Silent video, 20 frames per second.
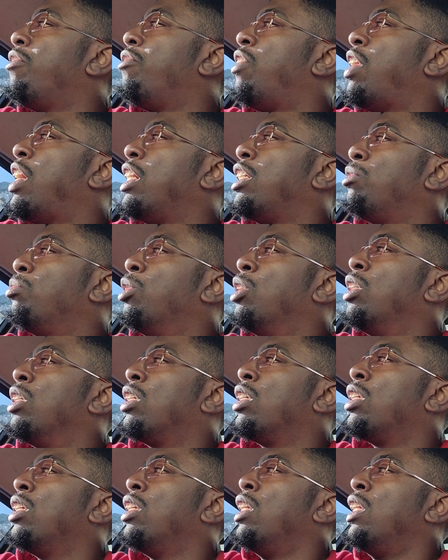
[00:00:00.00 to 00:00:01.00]
Facebook,
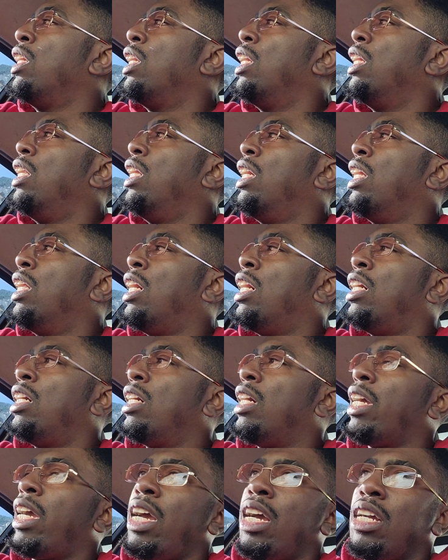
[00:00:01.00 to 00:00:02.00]
and then I
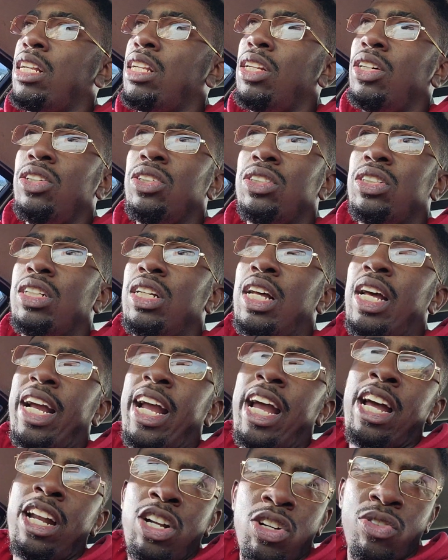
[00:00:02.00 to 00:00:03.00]

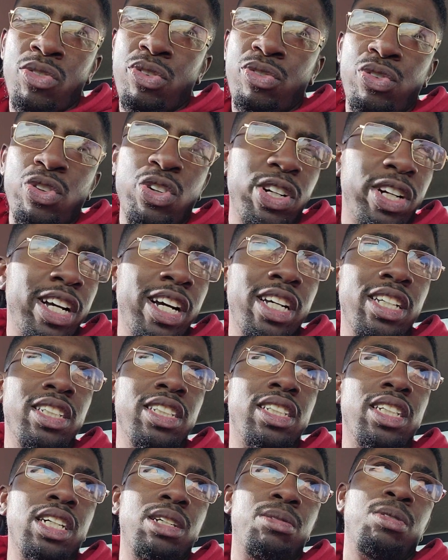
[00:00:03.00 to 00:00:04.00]
got over 4,000
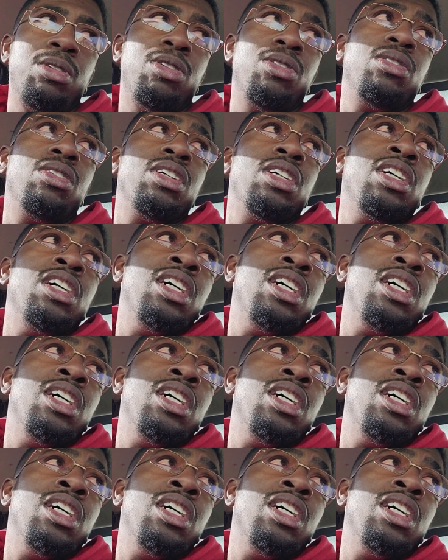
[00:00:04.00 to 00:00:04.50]
subs on